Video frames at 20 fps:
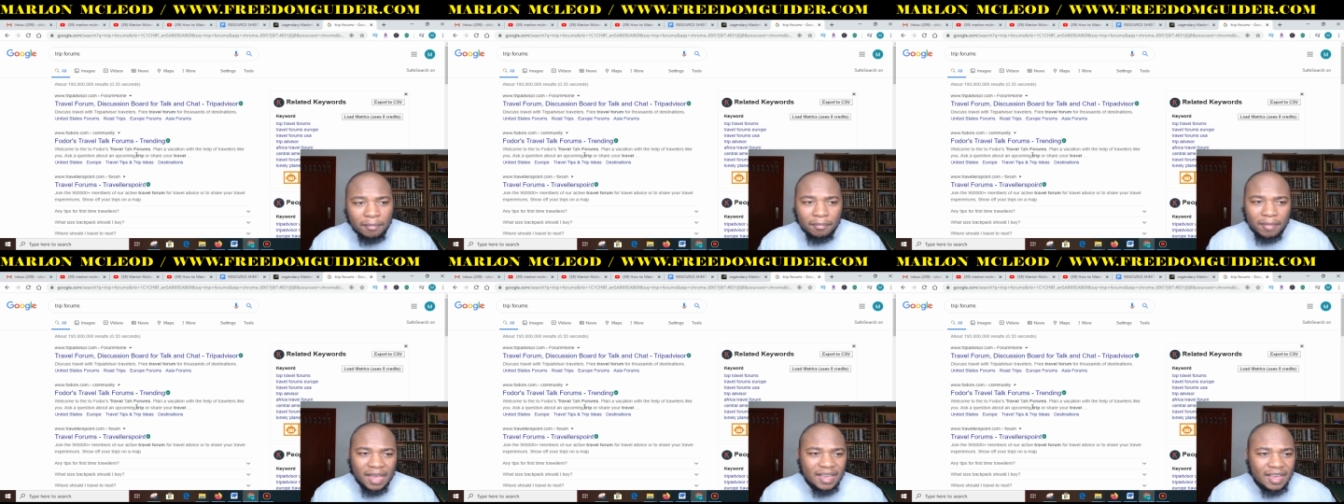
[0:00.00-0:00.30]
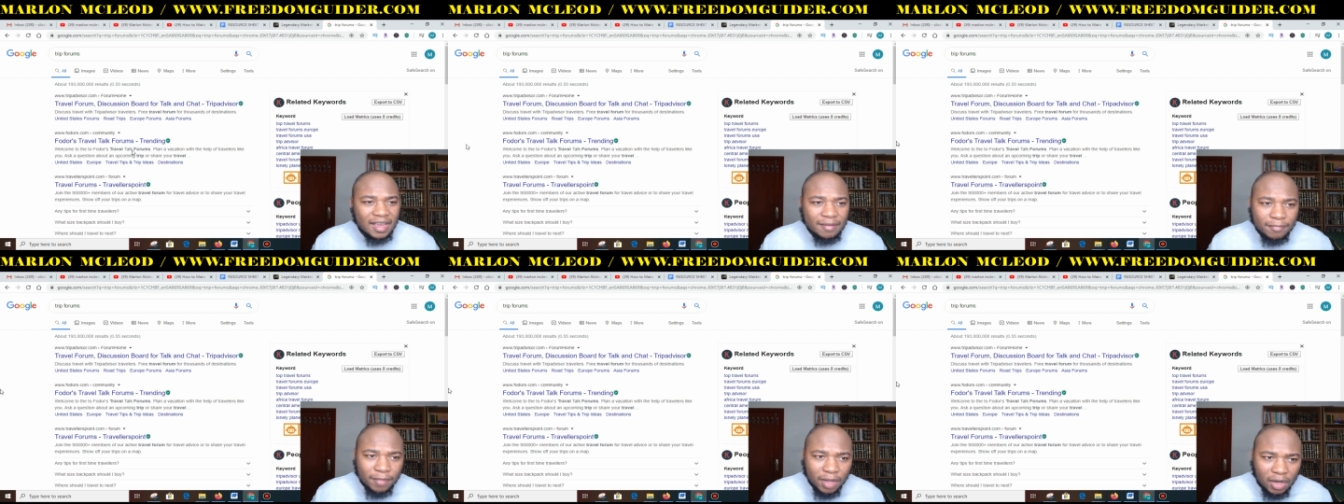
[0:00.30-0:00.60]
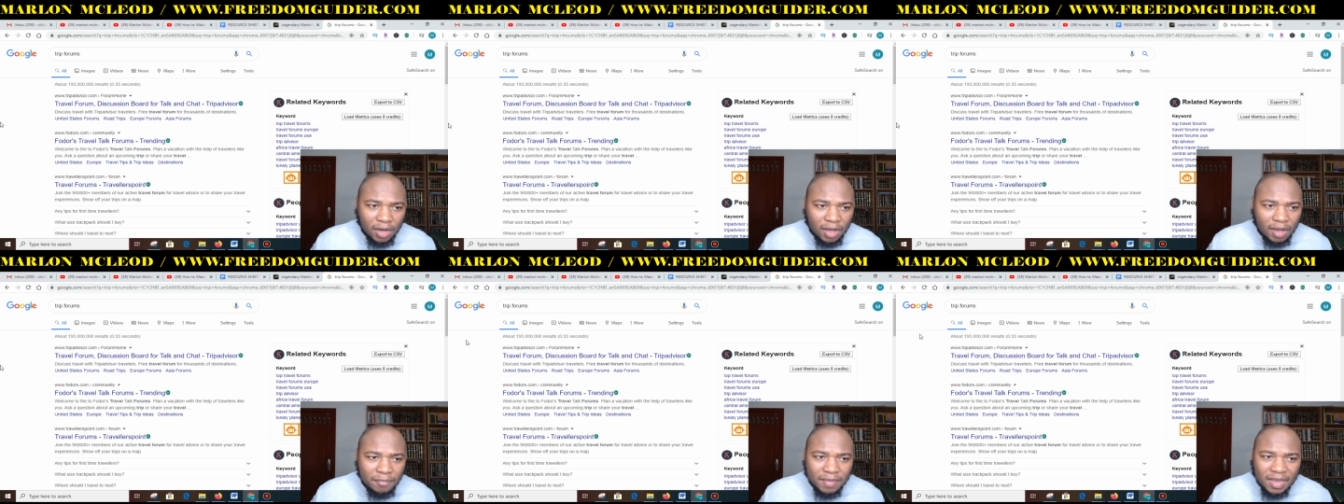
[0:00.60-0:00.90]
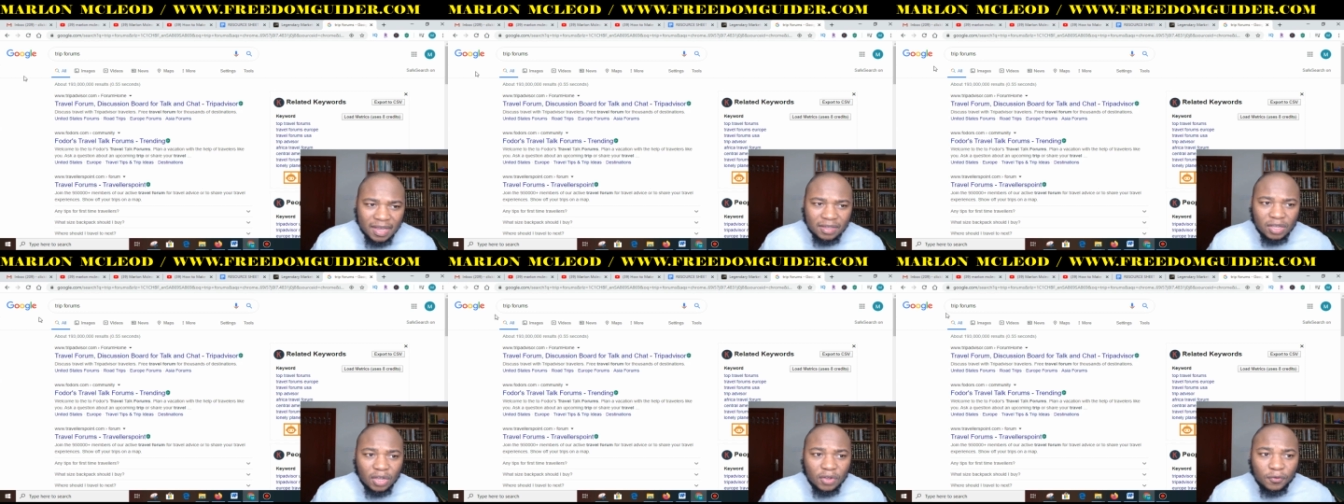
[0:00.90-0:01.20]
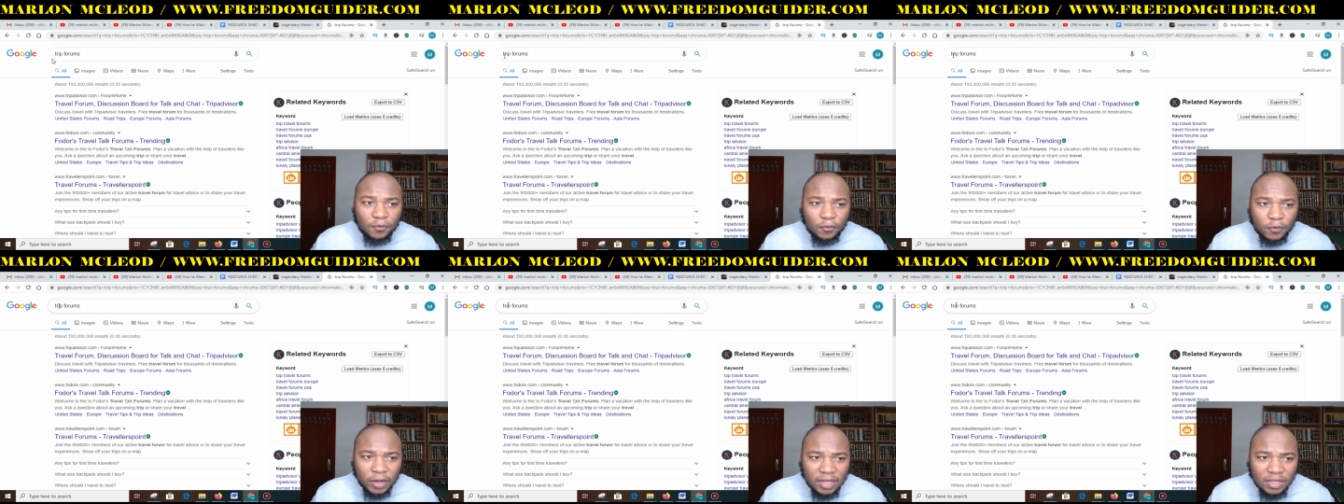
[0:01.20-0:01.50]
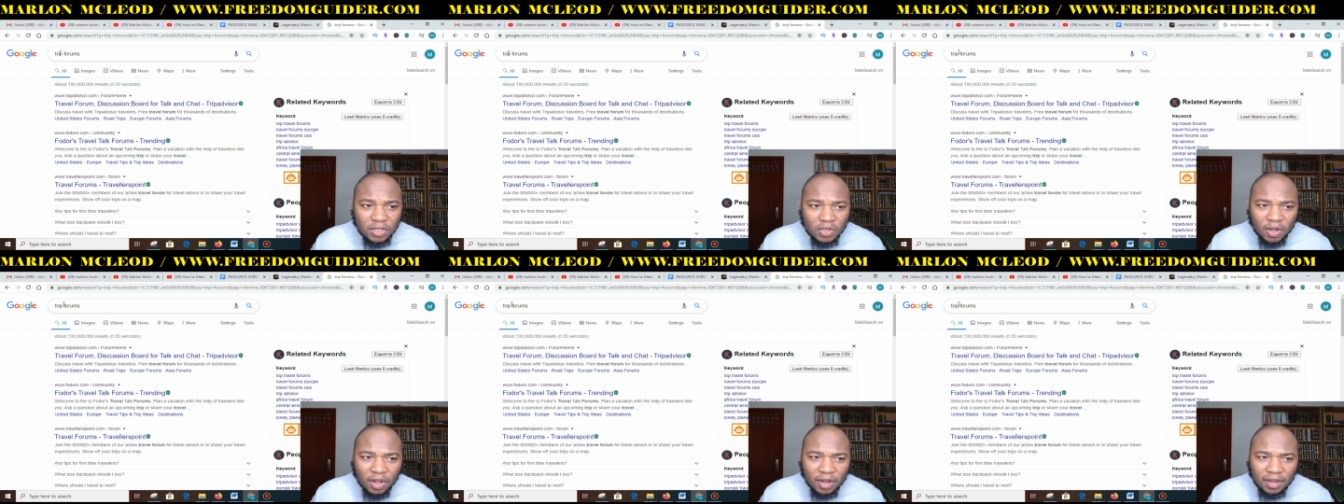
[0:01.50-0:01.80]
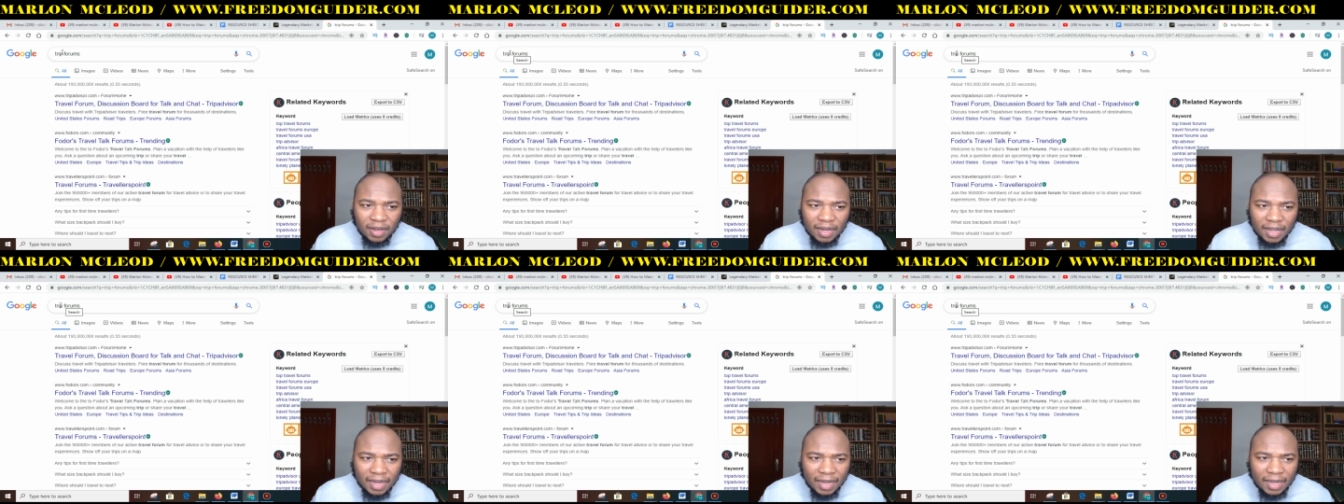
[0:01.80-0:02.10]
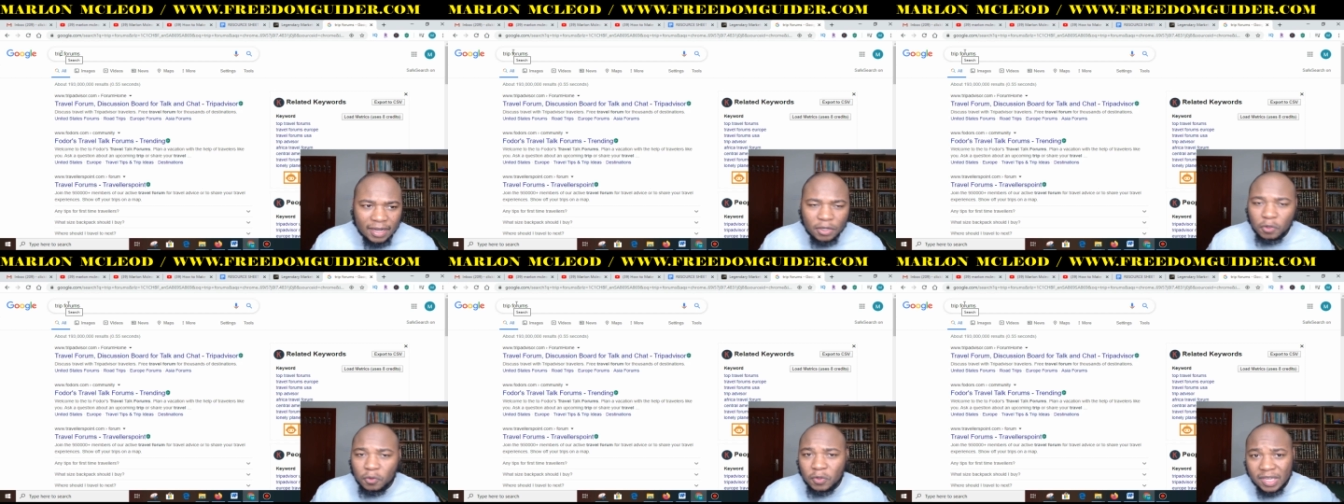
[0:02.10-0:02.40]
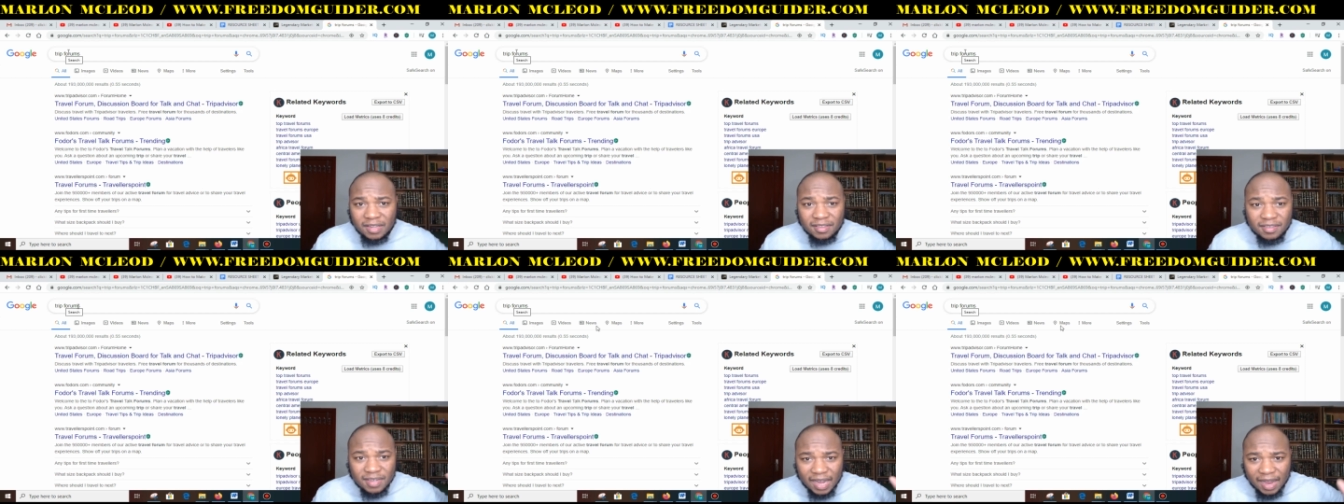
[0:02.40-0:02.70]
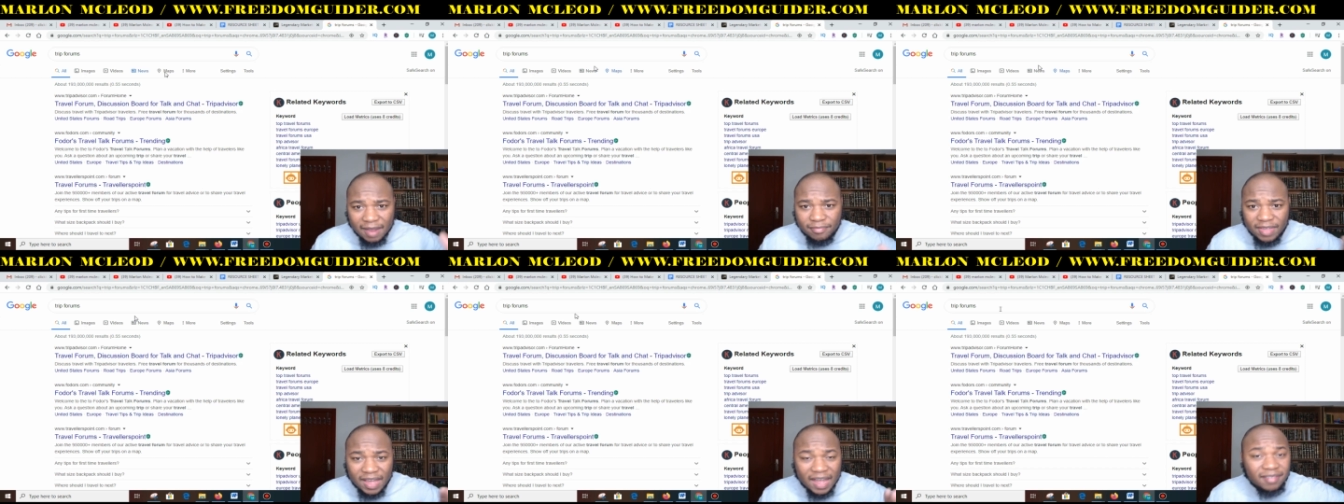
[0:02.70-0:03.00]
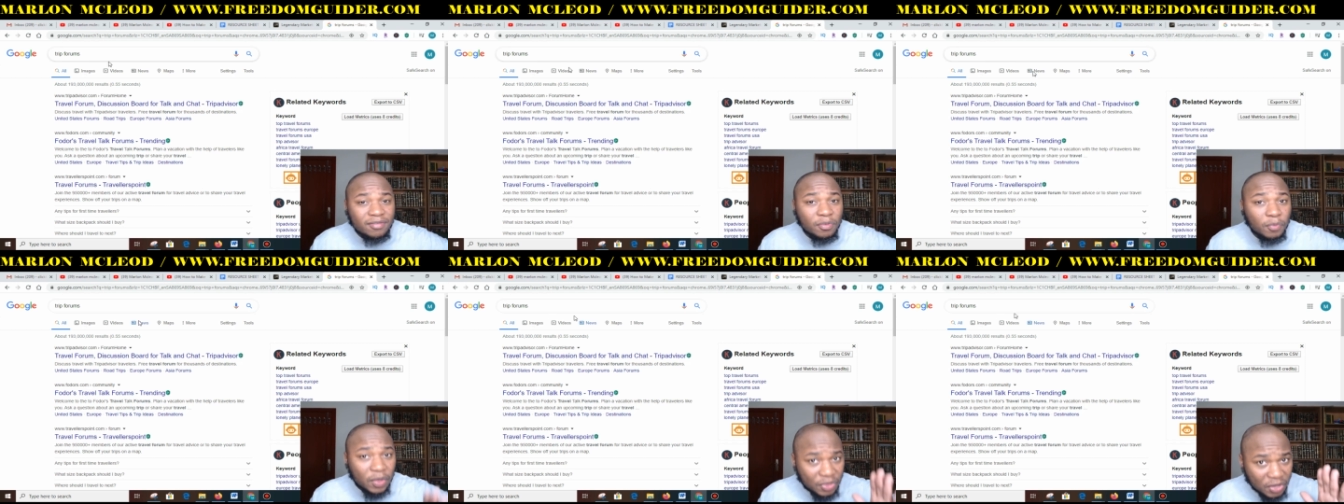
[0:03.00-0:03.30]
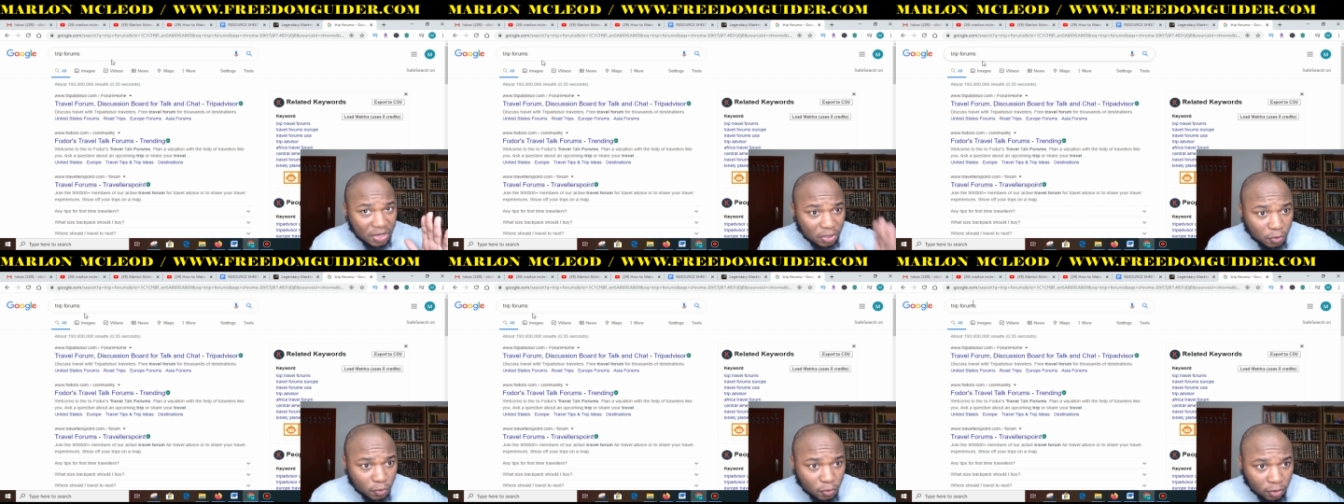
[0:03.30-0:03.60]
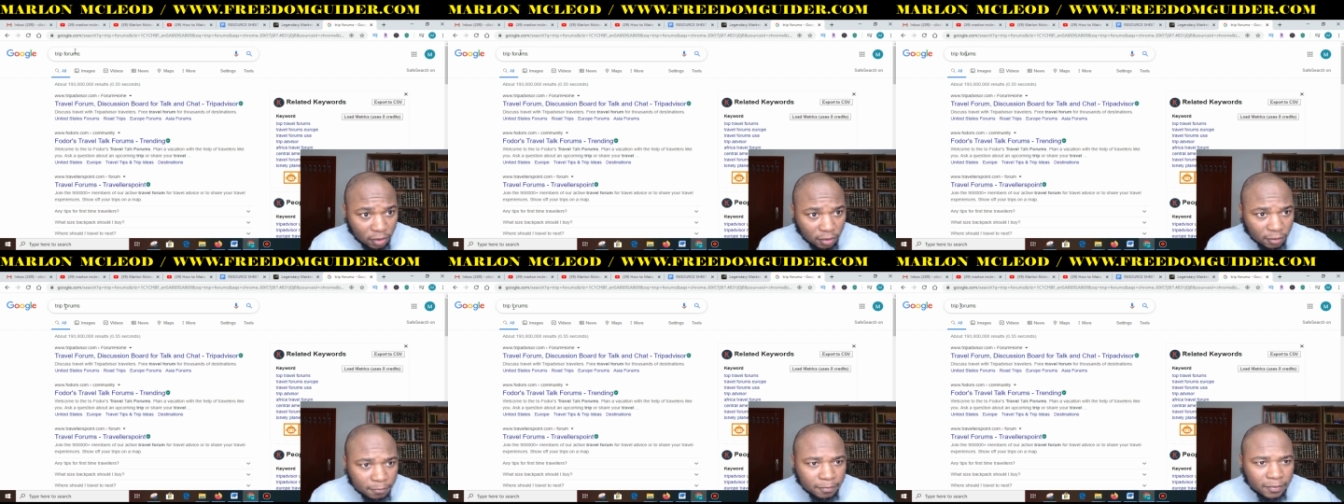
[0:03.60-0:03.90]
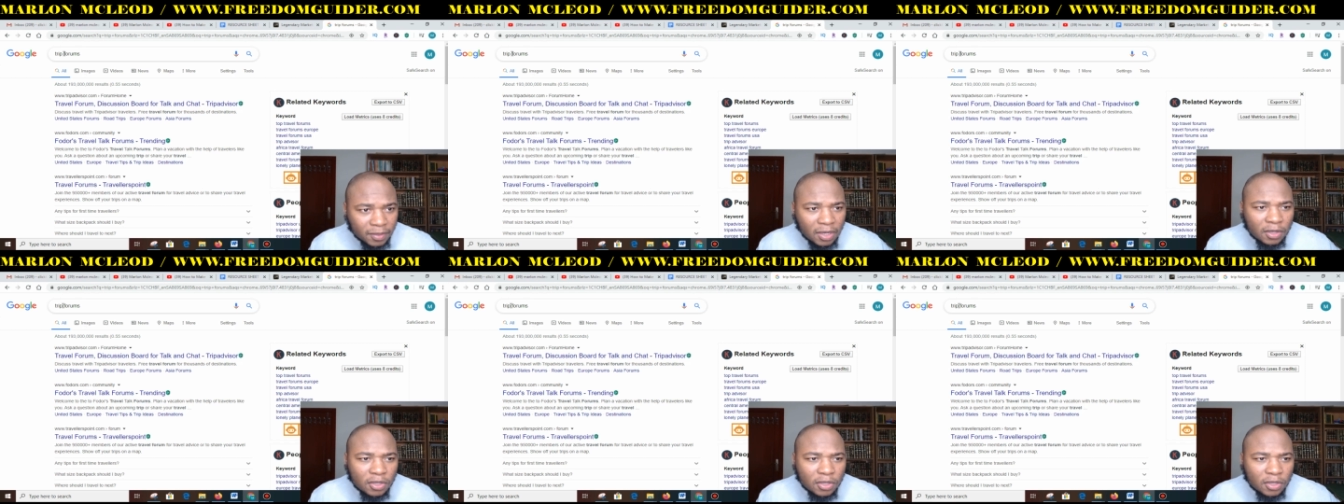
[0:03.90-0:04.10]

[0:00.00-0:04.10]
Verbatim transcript: making money, meeting friends online, you can type that within Google.